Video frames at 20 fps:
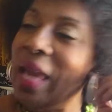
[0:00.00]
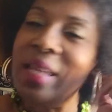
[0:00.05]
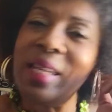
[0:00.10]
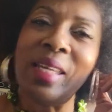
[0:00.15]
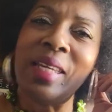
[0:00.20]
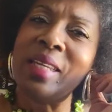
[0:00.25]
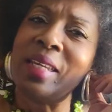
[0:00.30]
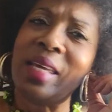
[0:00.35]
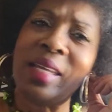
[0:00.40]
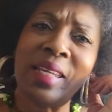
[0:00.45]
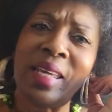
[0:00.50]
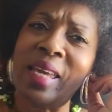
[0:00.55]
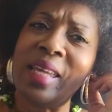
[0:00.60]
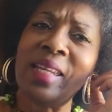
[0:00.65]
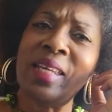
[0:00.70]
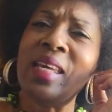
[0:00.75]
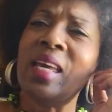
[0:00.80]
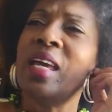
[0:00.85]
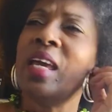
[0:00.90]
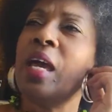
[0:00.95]
And and
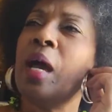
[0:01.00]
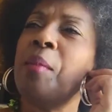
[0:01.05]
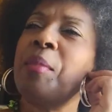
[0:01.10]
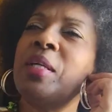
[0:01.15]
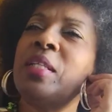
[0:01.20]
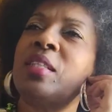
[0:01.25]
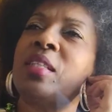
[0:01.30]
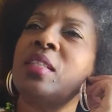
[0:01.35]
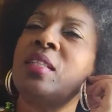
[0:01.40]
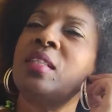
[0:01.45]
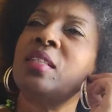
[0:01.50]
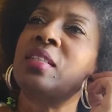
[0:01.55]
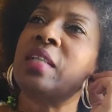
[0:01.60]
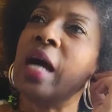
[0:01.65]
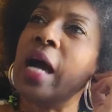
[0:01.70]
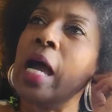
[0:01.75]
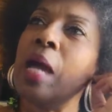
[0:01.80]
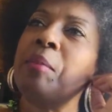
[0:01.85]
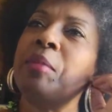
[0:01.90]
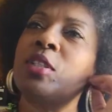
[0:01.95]
any I mean the, the
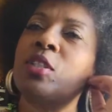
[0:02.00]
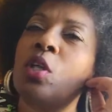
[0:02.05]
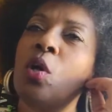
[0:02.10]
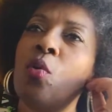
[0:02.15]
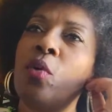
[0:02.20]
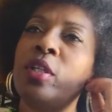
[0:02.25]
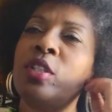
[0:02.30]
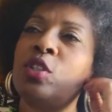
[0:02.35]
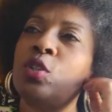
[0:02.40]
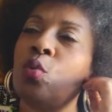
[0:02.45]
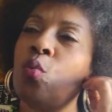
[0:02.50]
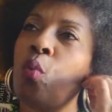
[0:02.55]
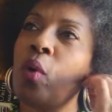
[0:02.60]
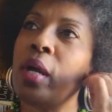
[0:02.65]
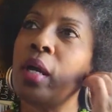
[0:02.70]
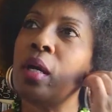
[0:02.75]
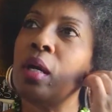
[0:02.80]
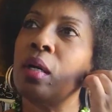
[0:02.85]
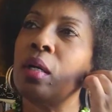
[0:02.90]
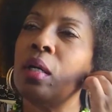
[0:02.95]
time is going to
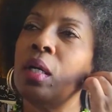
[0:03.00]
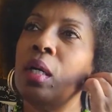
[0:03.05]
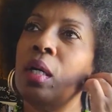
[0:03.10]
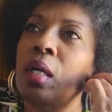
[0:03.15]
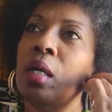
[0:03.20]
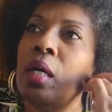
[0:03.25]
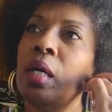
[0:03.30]
where